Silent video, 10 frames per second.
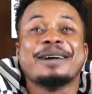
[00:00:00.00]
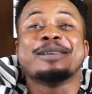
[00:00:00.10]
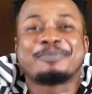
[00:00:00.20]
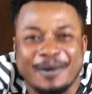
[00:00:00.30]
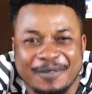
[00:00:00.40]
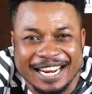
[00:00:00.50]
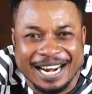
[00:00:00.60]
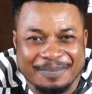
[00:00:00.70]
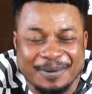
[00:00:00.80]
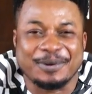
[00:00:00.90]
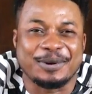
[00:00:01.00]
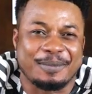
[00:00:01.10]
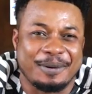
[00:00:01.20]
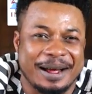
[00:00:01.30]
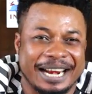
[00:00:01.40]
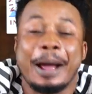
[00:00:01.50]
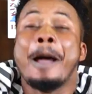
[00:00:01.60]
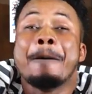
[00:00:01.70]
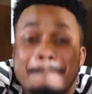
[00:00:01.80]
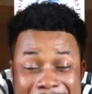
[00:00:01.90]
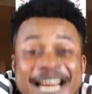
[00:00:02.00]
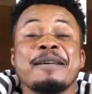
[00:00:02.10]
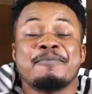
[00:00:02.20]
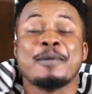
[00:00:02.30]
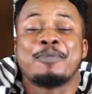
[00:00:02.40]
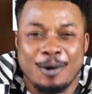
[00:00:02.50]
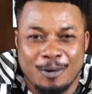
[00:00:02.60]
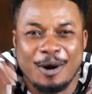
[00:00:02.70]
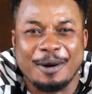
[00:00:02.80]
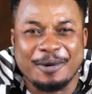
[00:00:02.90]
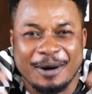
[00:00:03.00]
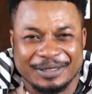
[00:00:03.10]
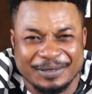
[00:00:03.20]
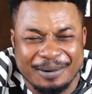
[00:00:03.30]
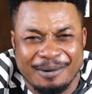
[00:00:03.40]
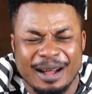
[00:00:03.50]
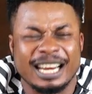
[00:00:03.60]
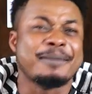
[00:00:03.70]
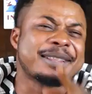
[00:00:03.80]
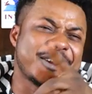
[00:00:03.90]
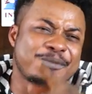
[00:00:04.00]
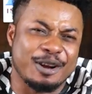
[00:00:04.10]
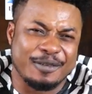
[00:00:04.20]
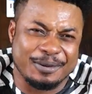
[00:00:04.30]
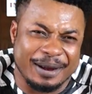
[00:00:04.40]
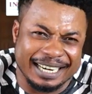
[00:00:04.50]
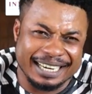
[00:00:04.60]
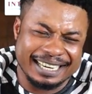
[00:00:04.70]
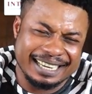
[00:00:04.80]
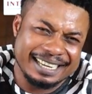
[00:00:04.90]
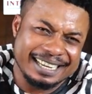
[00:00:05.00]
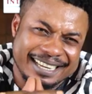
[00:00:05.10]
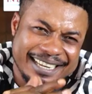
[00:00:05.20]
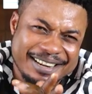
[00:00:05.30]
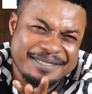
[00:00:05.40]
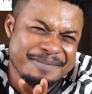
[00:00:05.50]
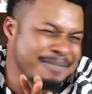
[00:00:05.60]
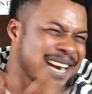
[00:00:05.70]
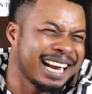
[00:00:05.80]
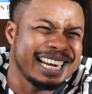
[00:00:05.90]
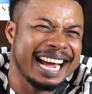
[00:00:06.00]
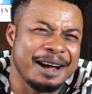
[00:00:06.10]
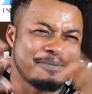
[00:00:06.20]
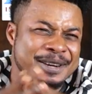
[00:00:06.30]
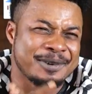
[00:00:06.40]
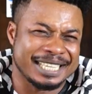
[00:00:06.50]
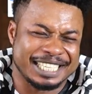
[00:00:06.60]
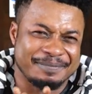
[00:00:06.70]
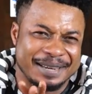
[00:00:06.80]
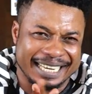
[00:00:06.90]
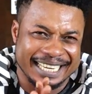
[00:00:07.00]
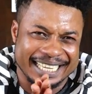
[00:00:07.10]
name is Prophet and Poku, number one. Many people call me what? Number one. Let me tell beloved one. Miracle happy in Rustenburg.